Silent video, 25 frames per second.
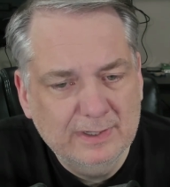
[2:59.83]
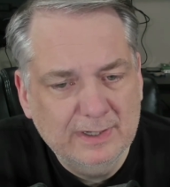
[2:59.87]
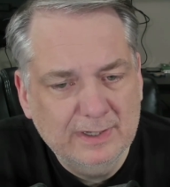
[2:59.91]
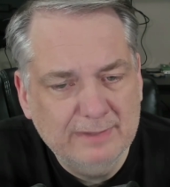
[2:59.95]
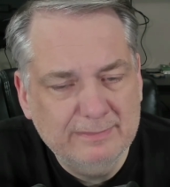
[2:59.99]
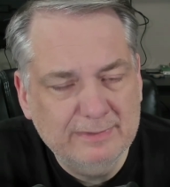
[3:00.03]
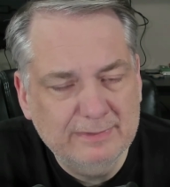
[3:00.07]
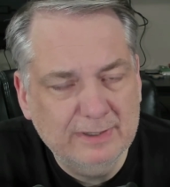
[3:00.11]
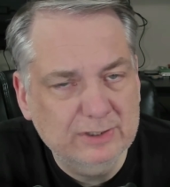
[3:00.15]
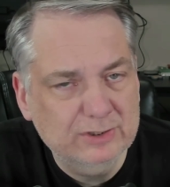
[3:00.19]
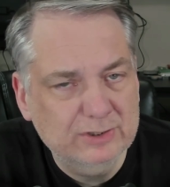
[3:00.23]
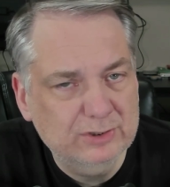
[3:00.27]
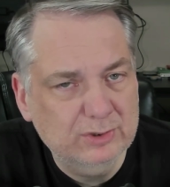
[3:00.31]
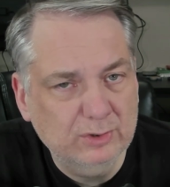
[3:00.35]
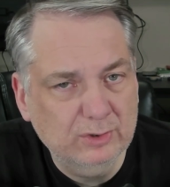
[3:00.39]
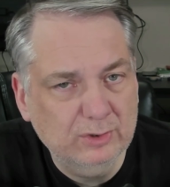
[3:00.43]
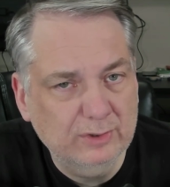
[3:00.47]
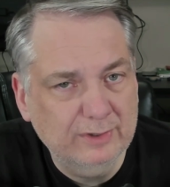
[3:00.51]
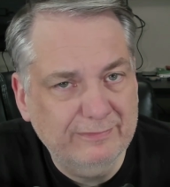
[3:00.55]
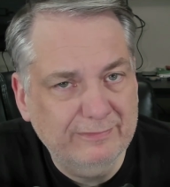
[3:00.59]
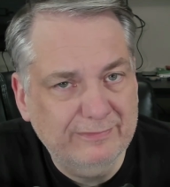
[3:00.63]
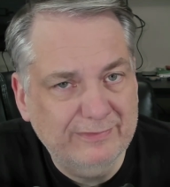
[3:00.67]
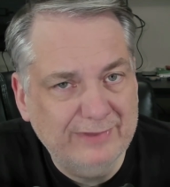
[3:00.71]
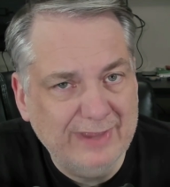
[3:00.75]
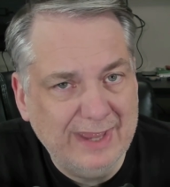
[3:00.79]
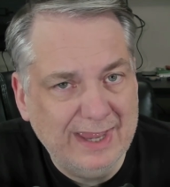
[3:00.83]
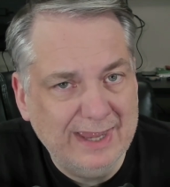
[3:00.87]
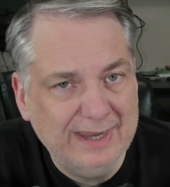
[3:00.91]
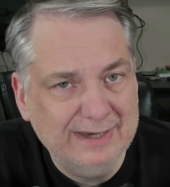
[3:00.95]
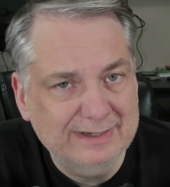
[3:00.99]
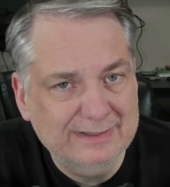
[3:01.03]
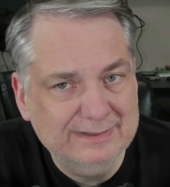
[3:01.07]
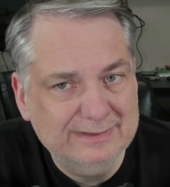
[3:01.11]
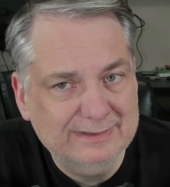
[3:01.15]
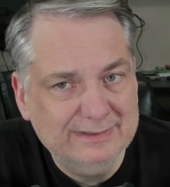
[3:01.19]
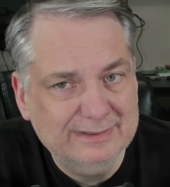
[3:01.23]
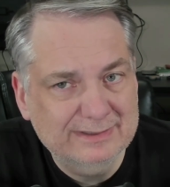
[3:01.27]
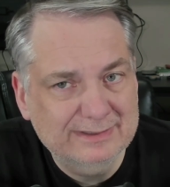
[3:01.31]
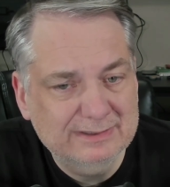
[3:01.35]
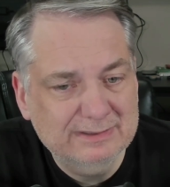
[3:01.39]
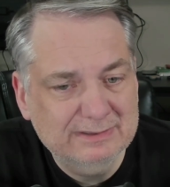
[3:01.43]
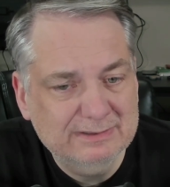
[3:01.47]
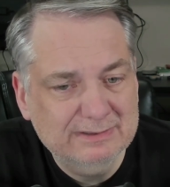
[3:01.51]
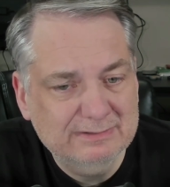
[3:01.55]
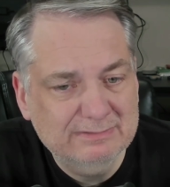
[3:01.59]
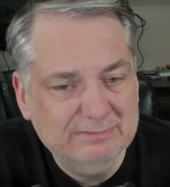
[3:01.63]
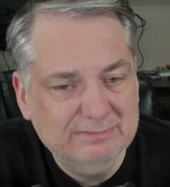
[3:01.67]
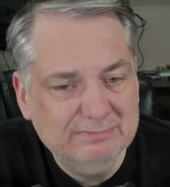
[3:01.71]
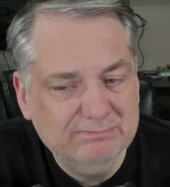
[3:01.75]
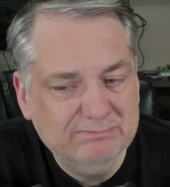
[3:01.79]
I'm not sure if
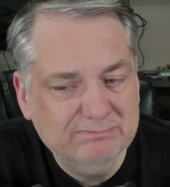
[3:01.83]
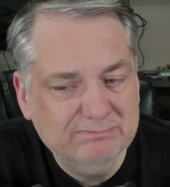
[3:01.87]
that's